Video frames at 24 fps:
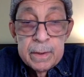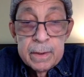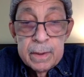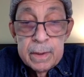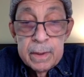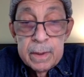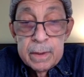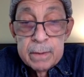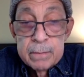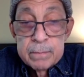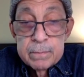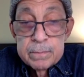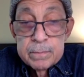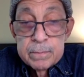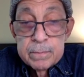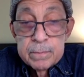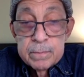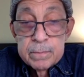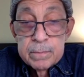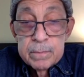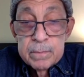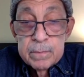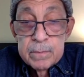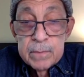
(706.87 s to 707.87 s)
Um,
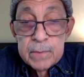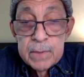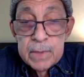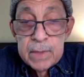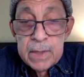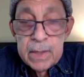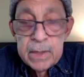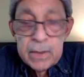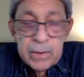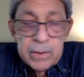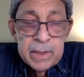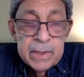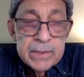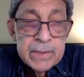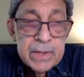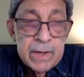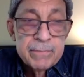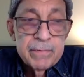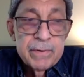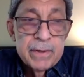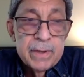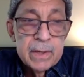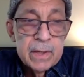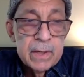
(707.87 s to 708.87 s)
and I know that's
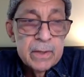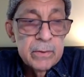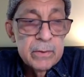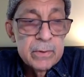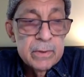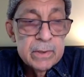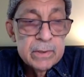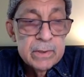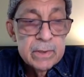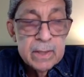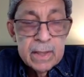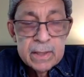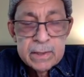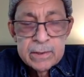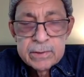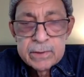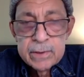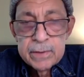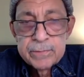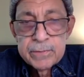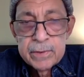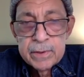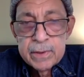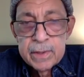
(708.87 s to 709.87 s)
heavy, and I know there's a lot of
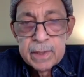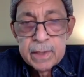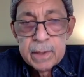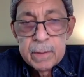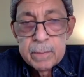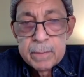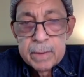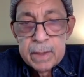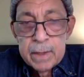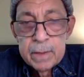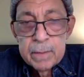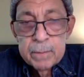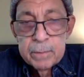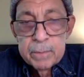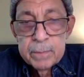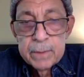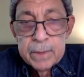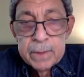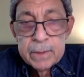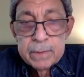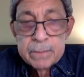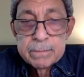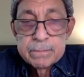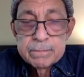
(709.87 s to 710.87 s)
stuff to think about,
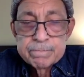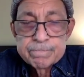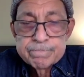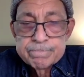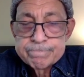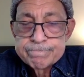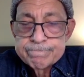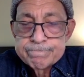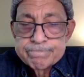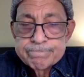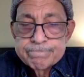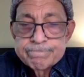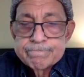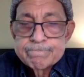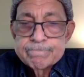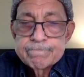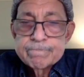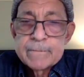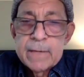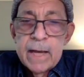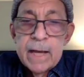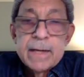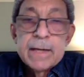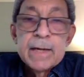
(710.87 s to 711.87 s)
but
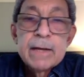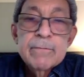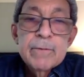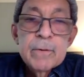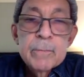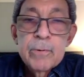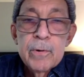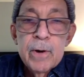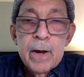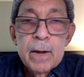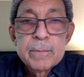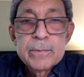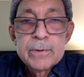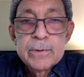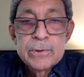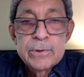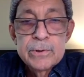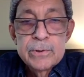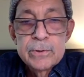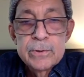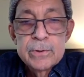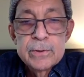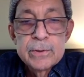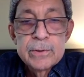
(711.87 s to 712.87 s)
I never
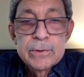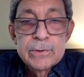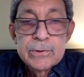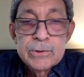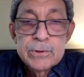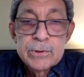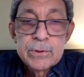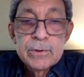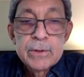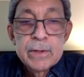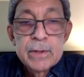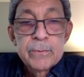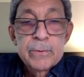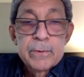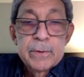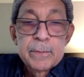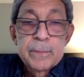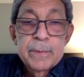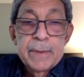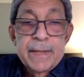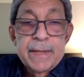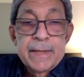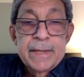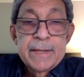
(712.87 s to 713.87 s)
promised you this journey
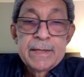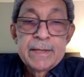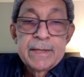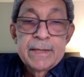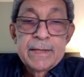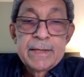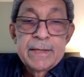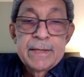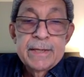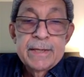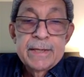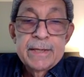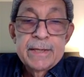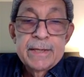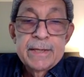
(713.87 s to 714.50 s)
would be easy.